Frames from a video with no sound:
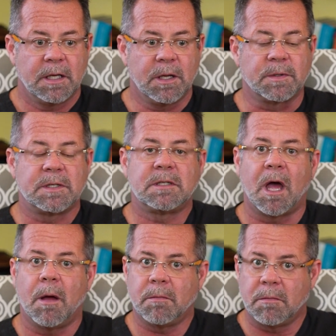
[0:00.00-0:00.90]
You know,
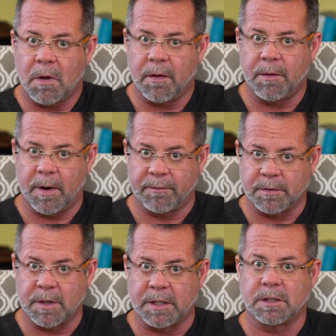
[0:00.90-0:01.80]
some of the
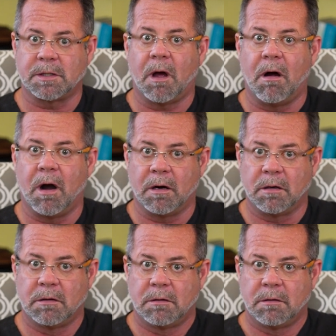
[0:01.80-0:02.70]
reference ranges are
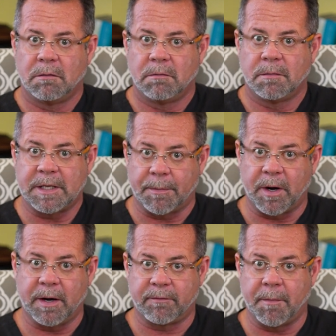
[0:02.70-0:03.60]

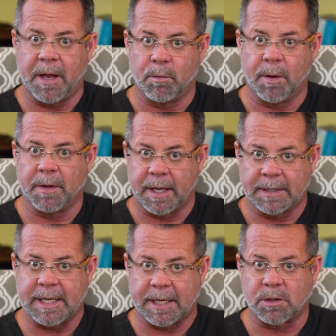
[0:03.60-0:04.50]
separated for men and women, like
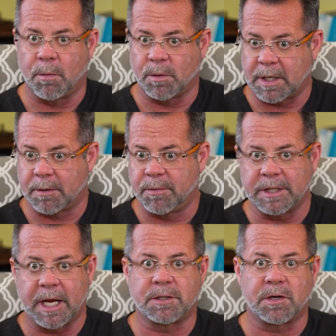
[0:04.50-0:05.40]
sex hormones, like
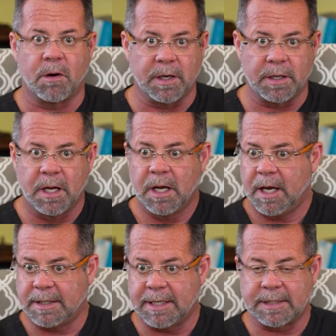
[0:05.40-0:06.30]
progesterone and,
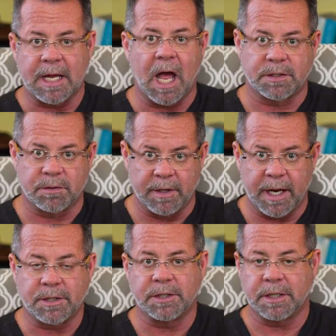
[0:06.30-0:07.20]
and testosterone and
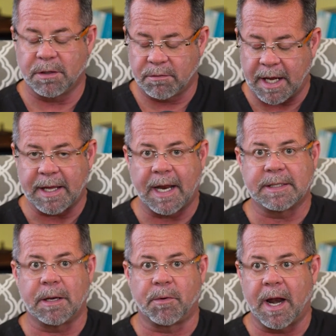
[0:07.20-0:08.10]
estrogen. Okay, that is
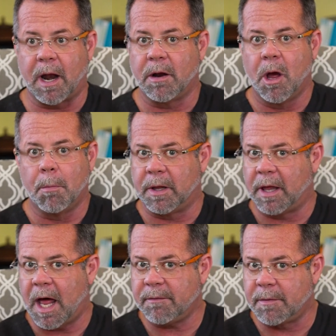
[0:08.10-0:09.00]
separated out. But a
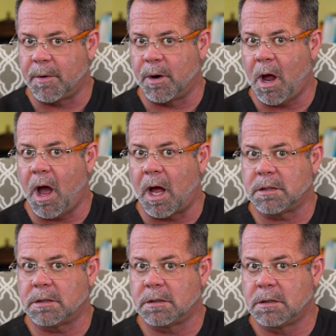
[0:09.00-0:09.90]
lot of them are
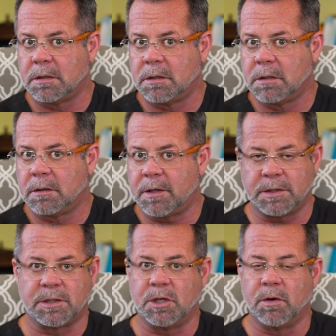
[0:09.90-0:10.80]
not. They're
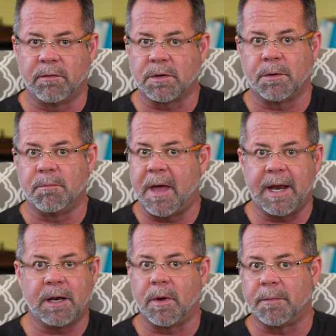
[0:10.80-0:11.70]
just universal, men
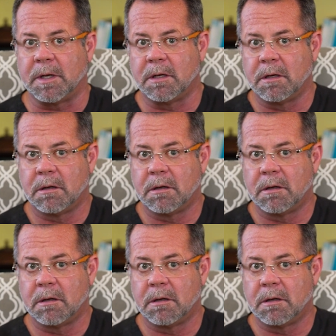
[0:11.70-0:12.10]
and women.